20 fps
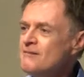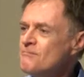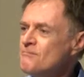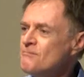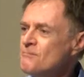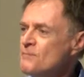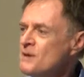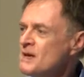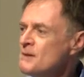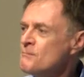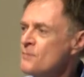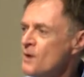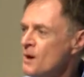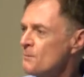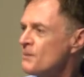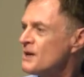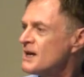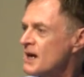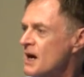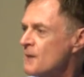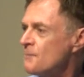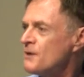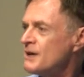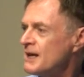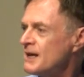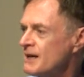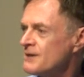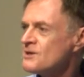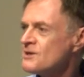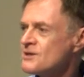be bumping up
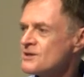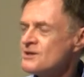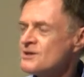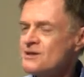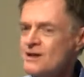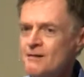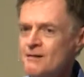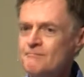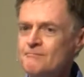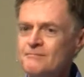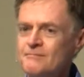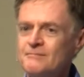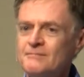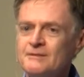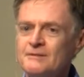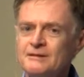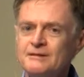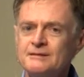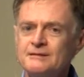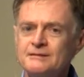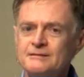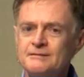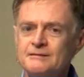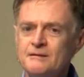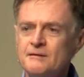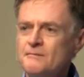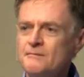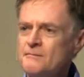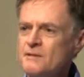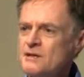against
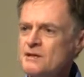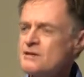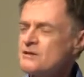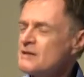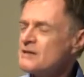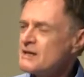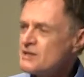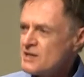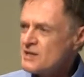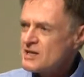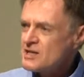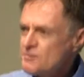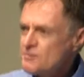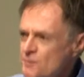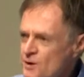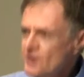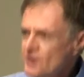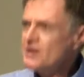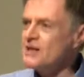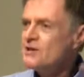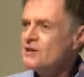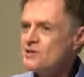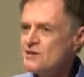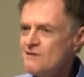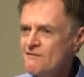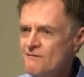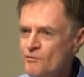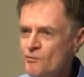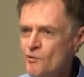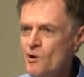this experience
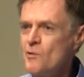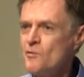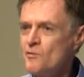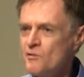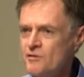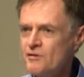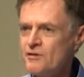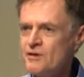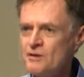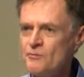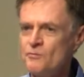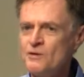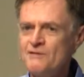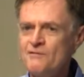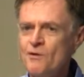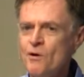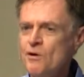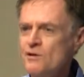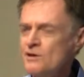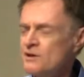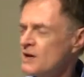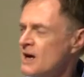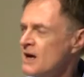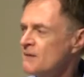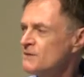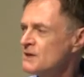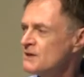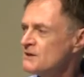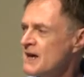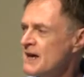of growth that we've all
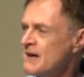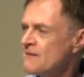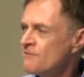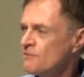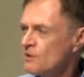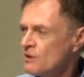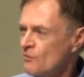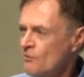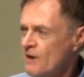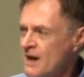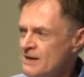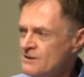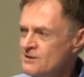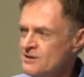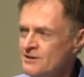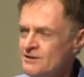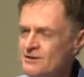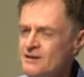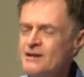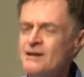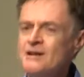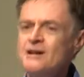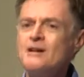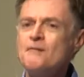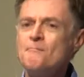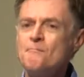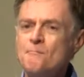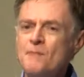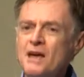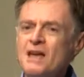come to take for granted,
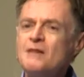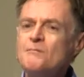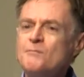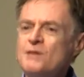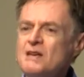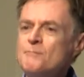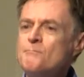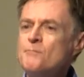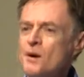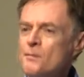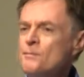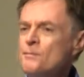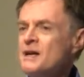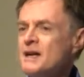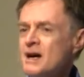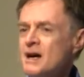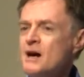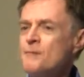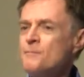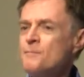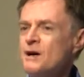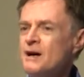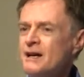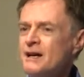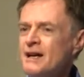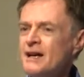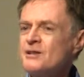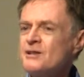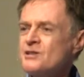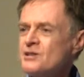may be bumping up
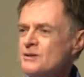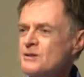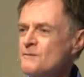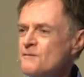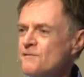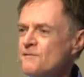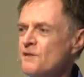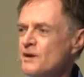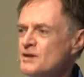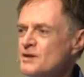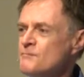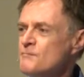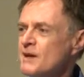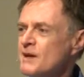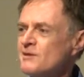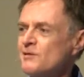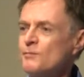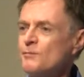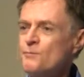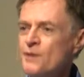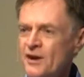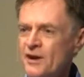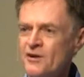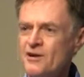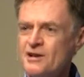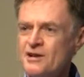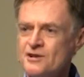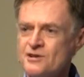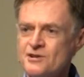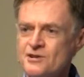against some fundamental
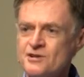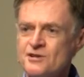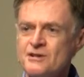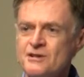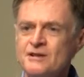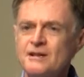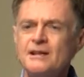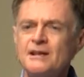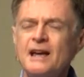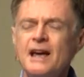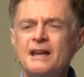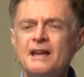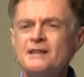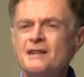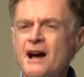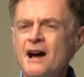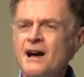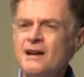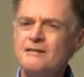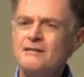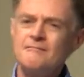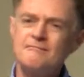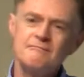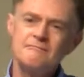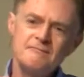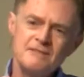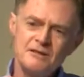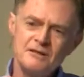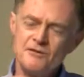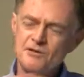barriers. And not,
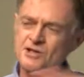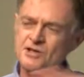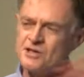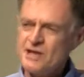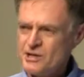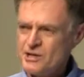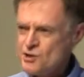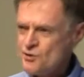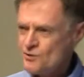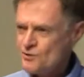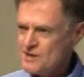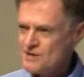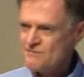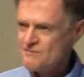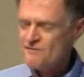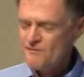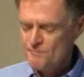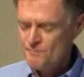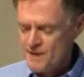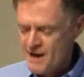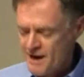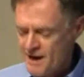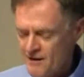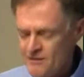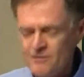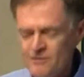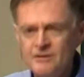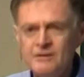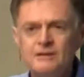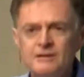centuries from
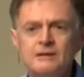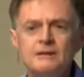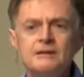now,